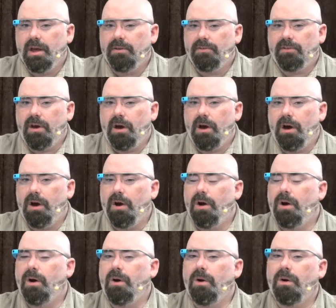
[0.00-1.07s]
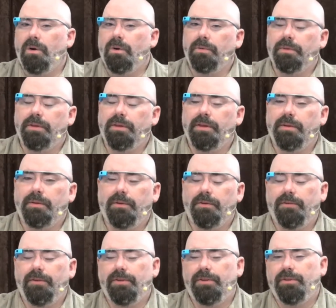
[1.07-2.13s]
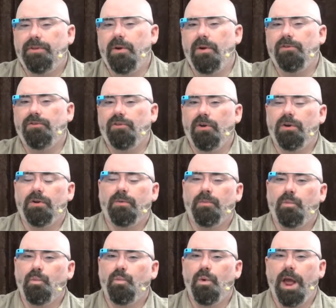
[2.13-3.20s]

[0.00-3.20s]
So there are certain